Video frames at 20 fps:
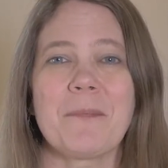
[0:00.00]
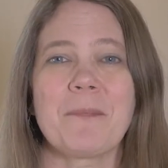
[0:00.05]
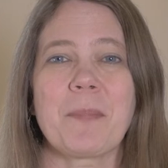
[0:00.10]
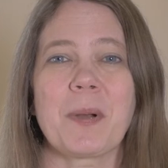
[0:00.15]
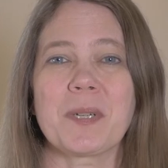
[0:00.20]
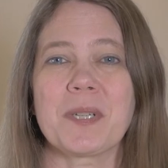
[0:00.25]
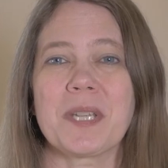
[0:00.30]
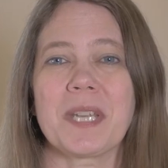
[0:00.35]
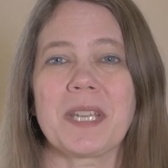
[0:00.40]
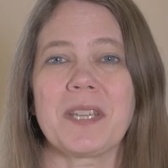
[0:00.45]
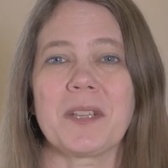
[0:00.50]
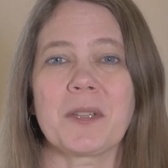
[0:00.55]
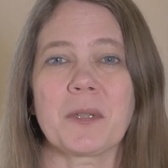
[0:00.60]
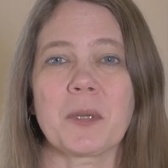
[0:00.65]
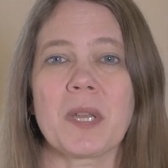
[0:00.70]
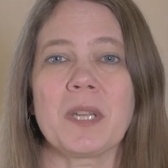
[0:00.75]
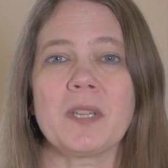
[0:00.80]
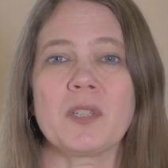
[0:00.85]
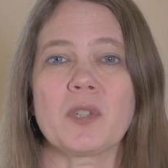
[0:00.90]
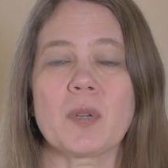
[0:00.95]
particular
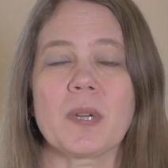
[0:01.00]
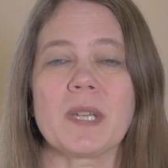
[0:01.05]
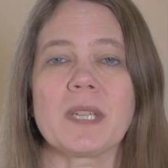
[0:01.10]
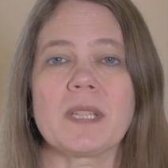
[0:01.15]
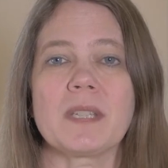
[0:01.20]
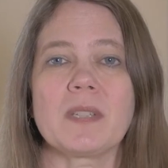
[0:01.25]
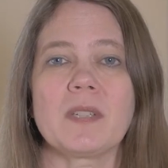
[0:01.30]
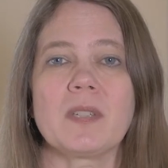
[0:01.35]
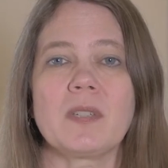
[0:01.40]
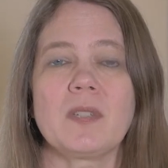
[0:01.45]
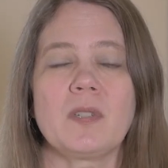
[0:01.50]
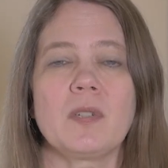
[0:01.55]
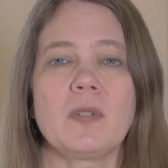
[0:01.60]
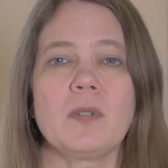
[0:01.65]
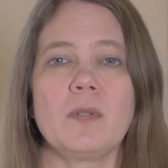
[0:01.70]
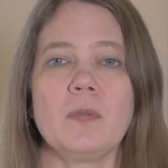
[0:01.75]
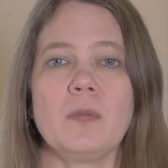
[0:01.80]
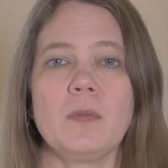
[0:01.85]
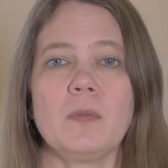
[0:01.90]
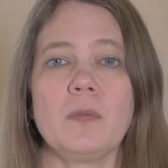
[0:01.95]
interest
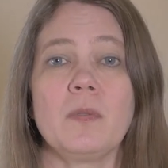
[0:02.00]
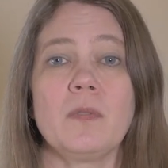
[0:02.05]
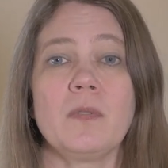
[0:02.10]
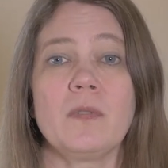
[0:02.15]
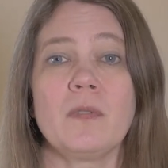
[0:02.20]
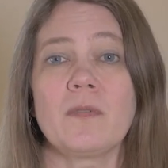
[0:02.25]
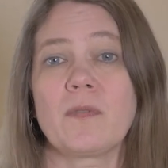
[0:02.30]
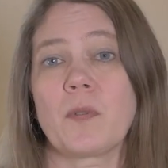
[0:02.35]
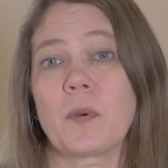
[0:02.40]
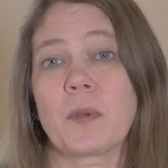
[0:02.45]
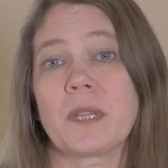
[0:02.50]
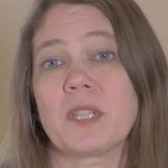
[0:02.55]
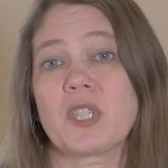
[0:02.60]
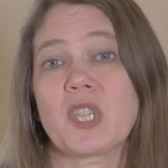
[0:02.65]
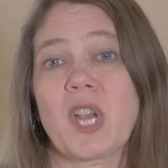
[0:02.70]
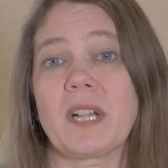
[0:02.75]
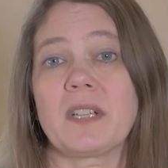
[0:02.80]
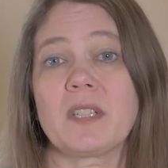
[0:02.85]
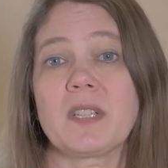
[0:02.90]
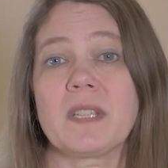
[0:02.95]
for the
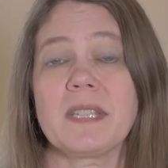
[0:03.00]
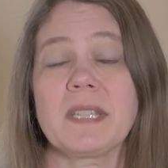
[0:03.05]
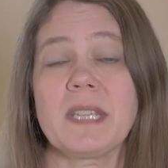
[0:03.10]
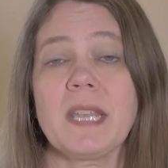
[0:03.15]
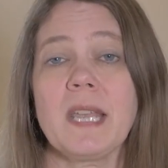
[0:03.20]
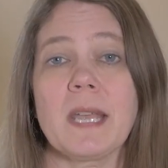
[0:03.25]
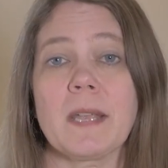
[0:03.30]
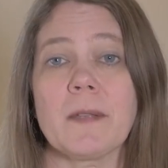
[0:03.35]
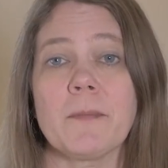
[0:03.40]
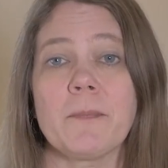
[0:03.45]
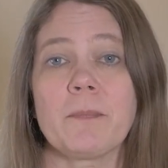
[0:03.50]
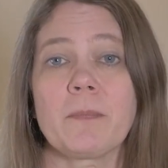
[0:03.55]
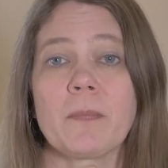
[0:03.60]
child to see.